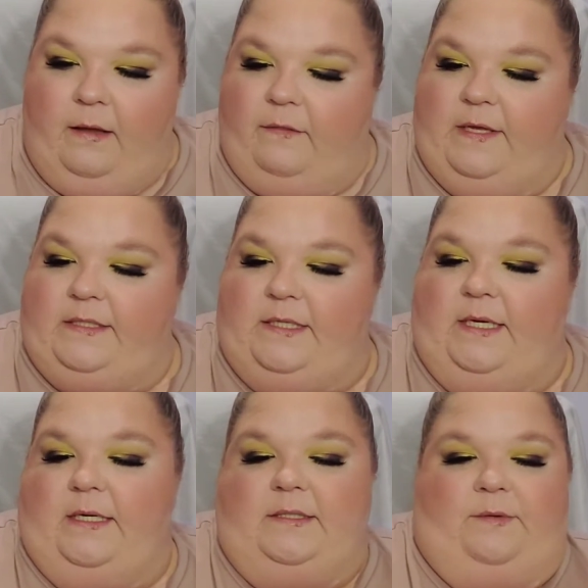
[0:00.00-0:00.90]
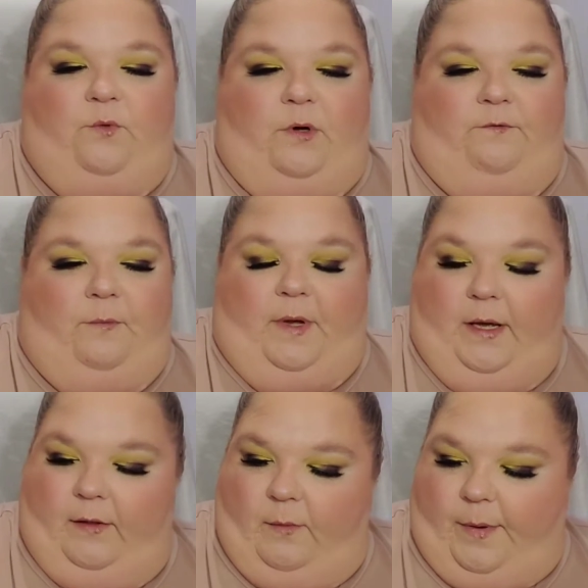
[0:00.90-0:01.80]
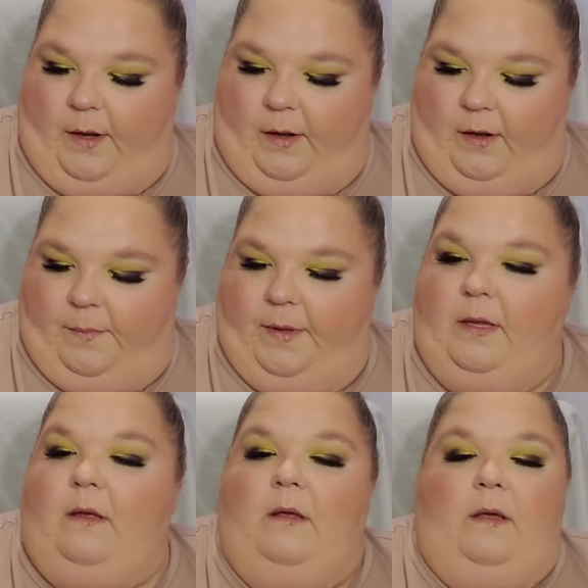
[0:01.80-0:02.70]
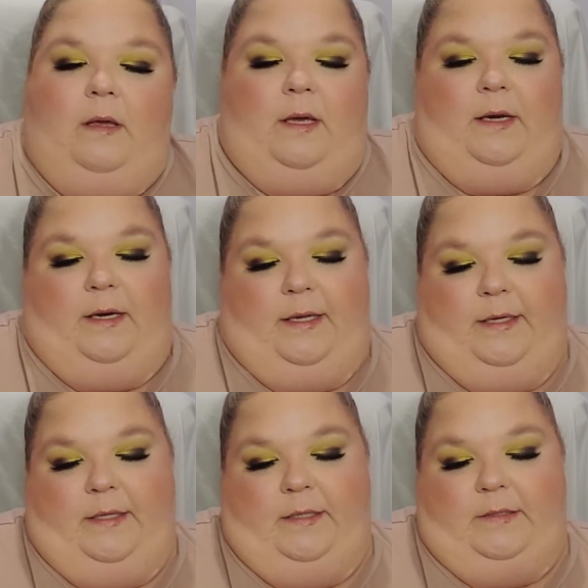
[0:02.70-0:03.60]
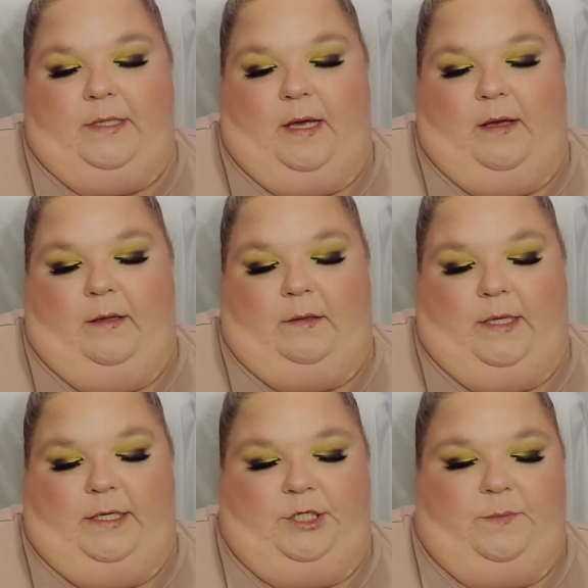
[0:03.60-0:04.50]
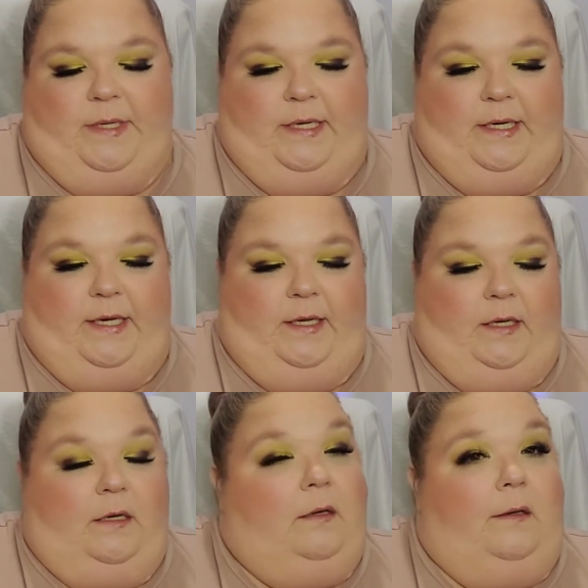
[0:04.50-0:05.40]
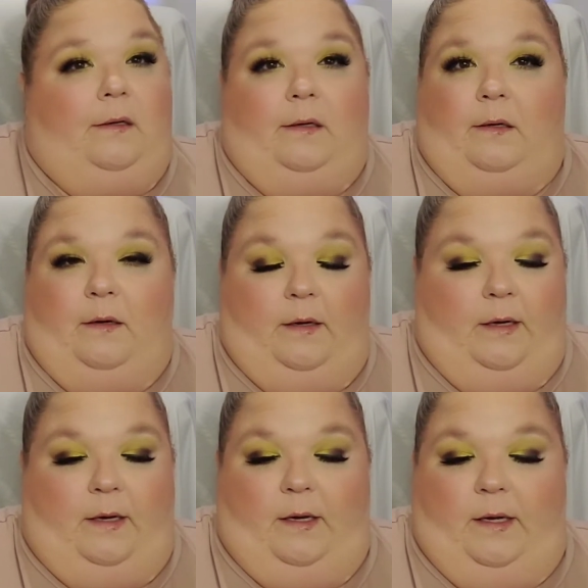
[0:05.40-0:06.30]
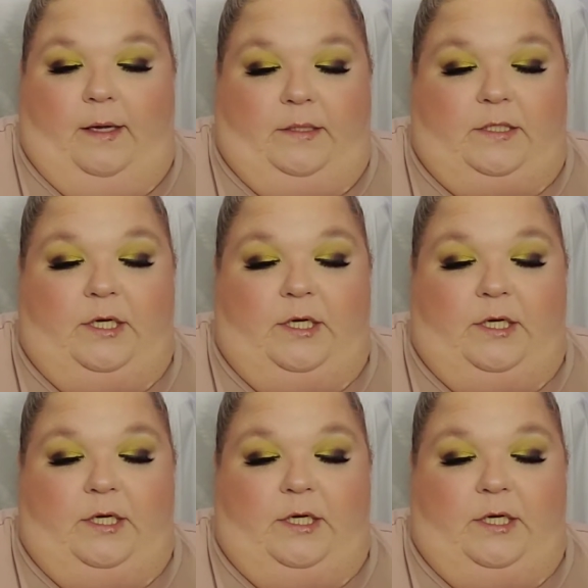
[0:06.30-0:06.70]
This is one from ColourPop, and it is Lunch Money. It's